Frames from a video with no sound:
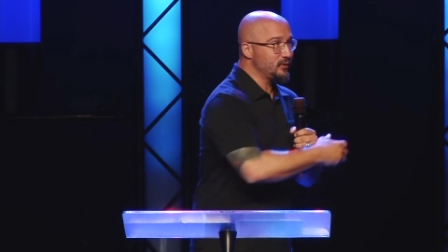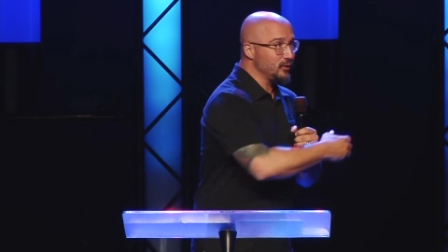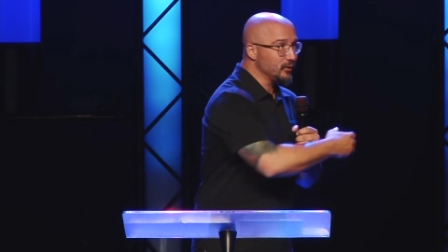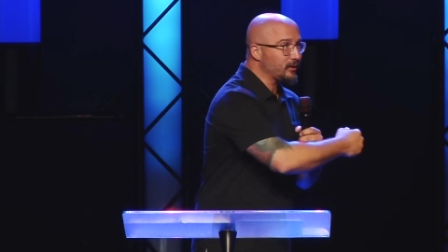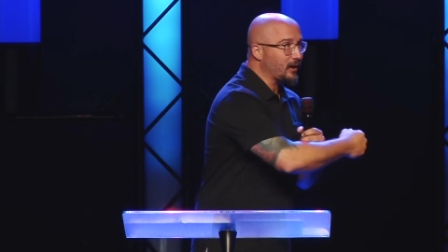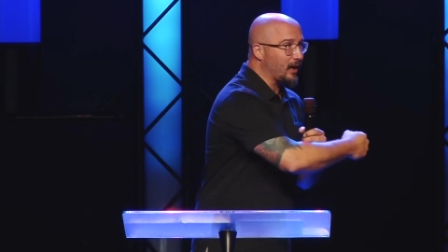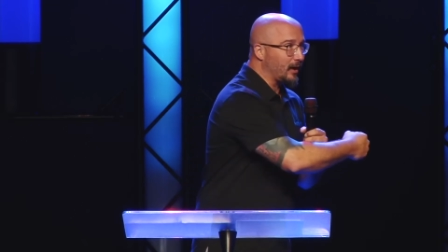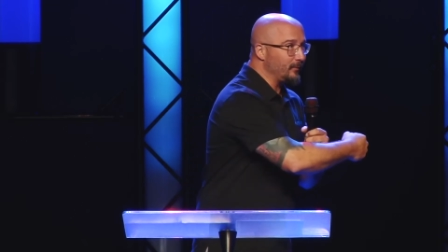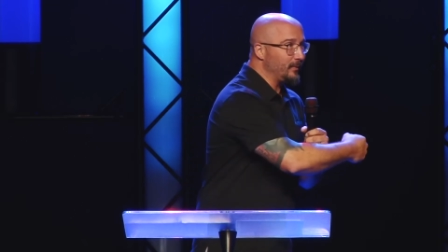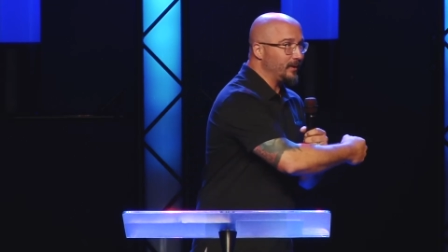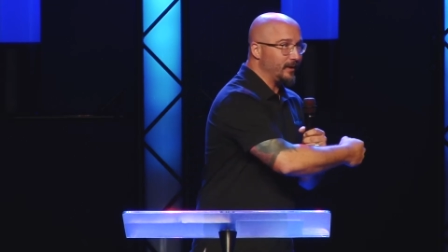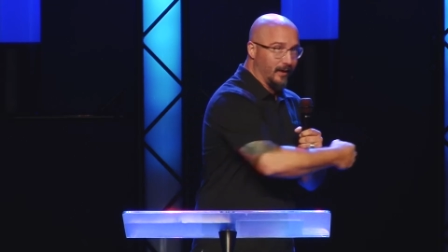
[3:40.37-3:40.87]
You're
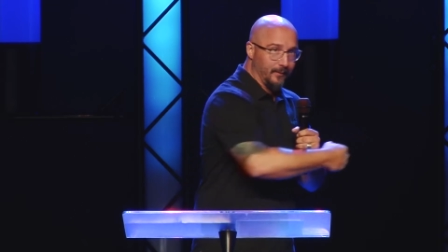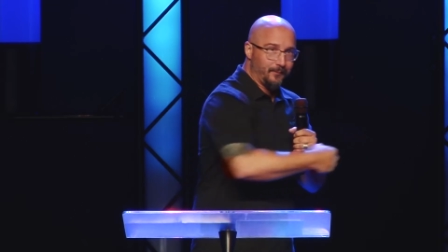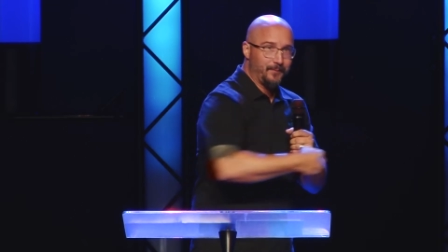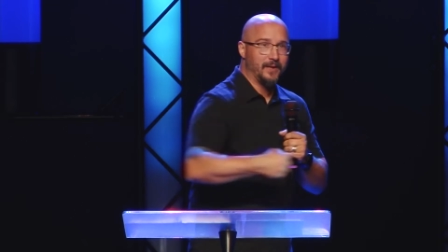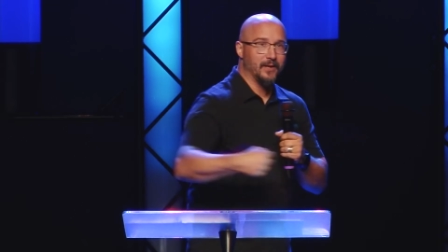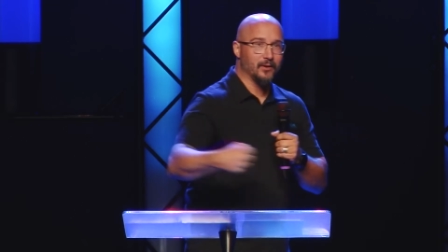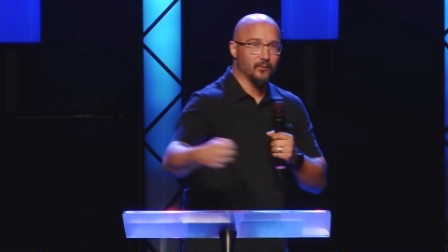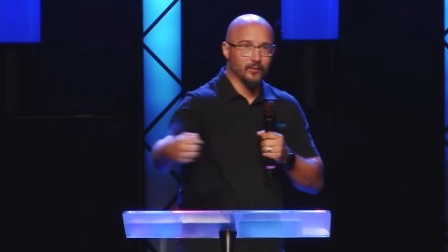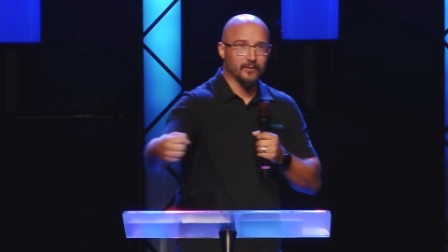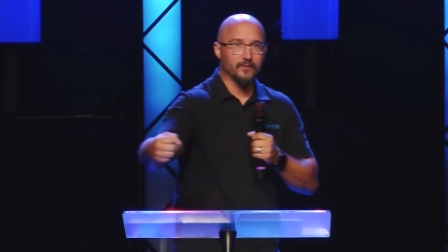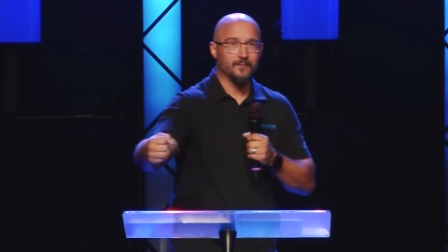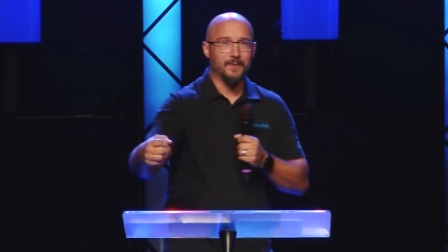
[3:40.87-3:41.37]
coming up
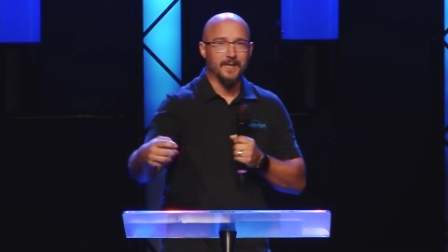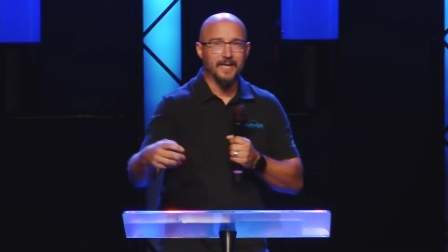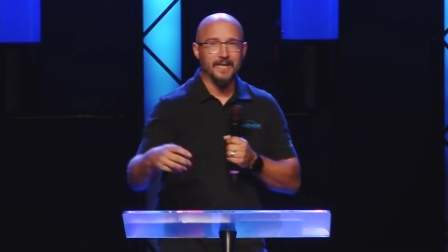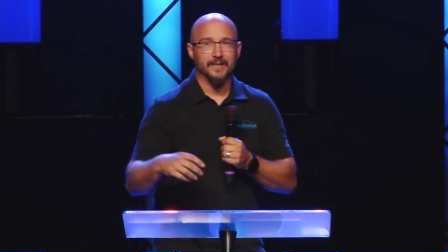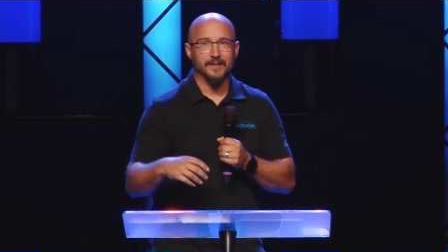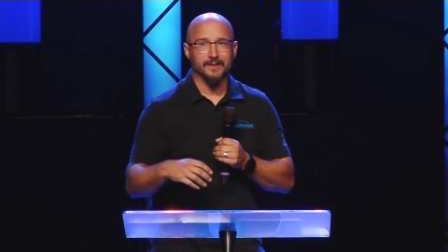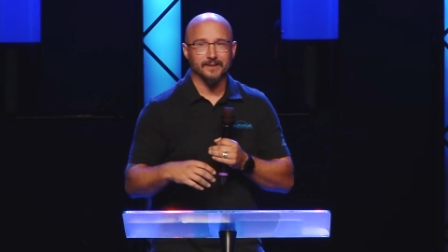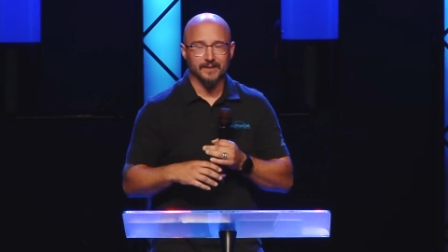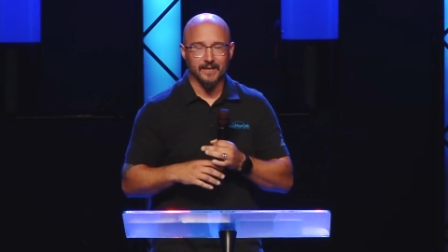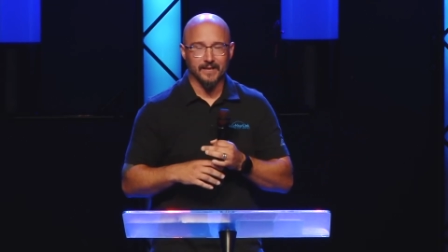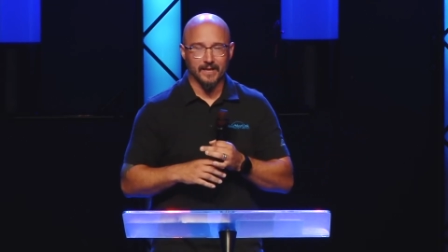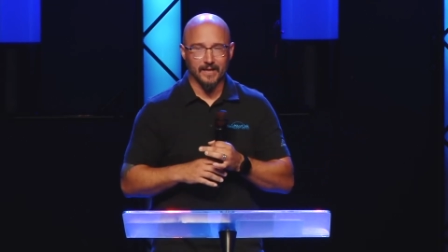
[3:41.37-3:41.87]
here with me.
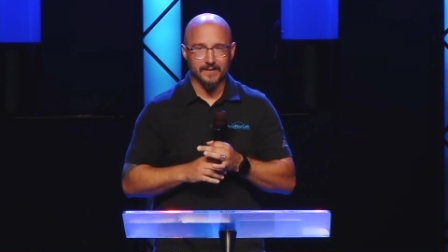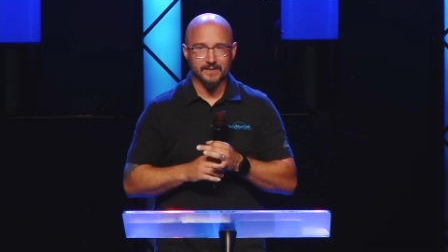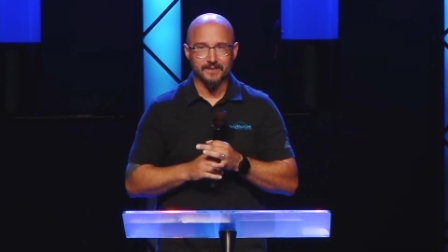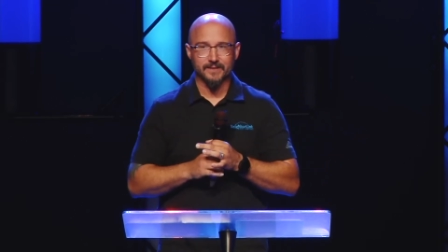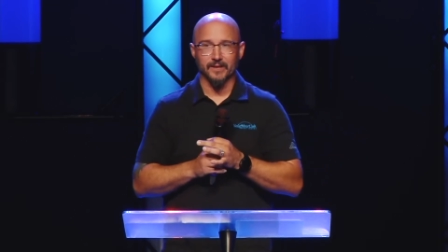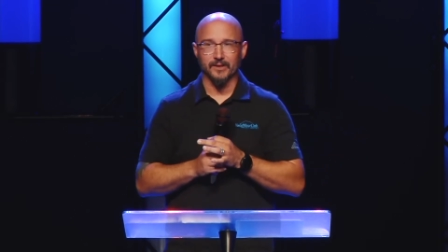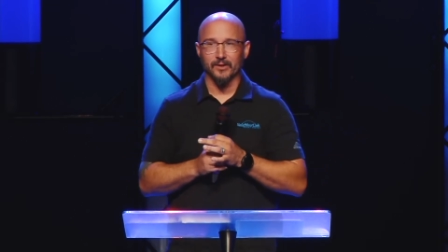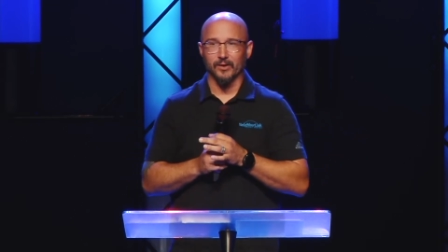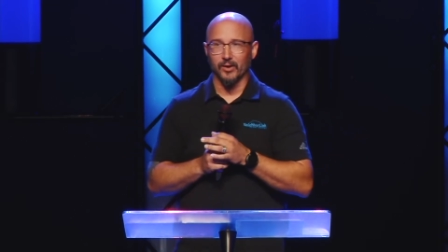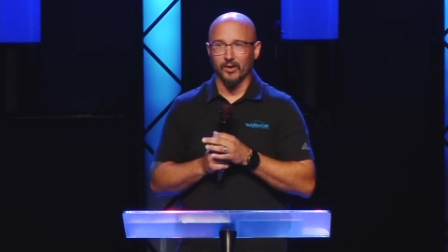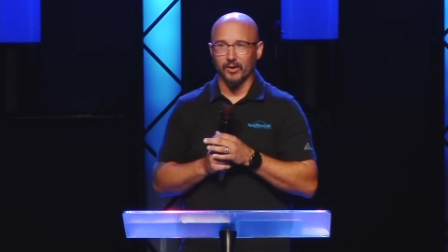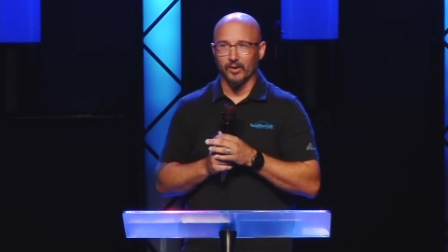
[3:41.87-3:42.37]
I said,